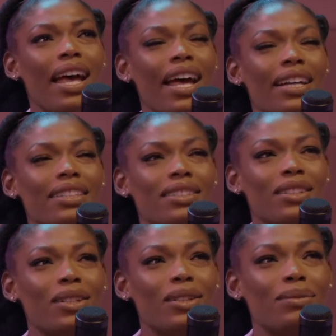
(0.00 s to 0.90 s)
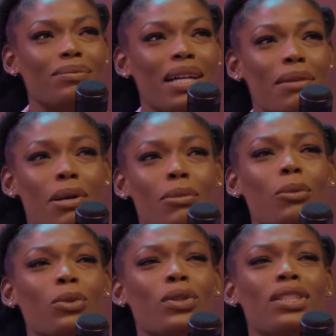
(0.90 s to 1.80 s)
And my
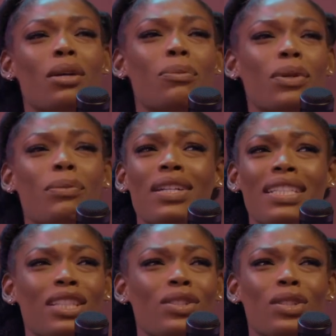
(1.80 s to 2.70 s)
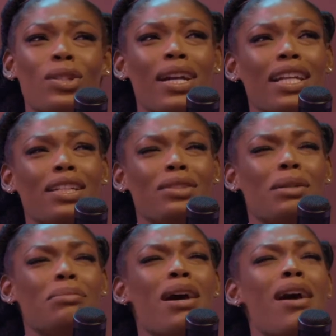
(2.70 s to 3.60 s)
mom would always come pick me because I used to cry like,
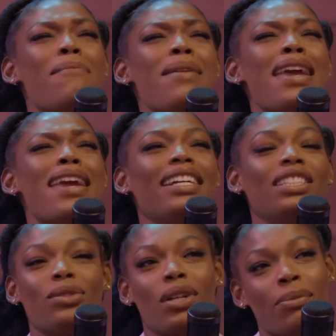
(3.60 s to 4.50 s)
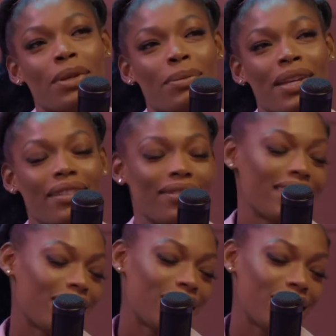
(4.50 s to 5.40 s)
mommy, and she would come pick me
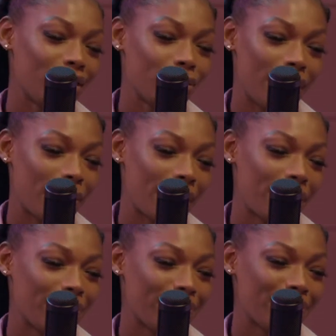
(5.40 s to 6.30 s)
because I was a little baby.